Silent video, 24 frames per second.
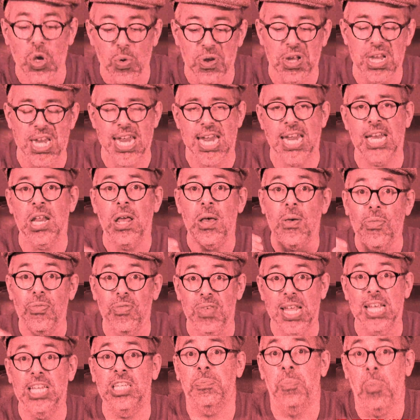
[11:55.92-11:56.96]
need
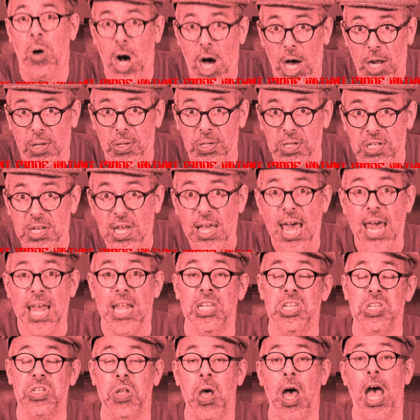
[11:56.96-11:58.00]
these models, and
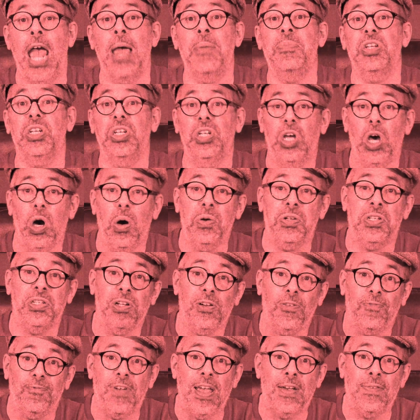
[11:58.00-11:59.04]
it's time to go to
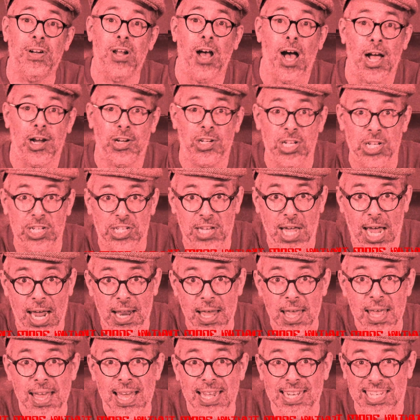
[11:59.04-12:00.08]
your favorite auction site
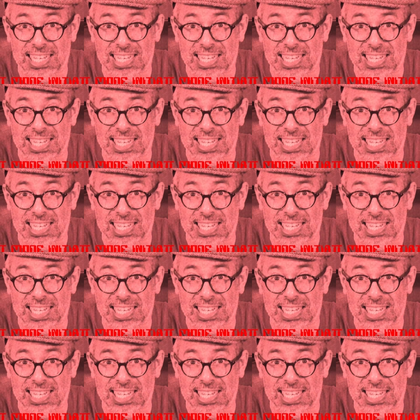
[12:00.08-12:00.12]
and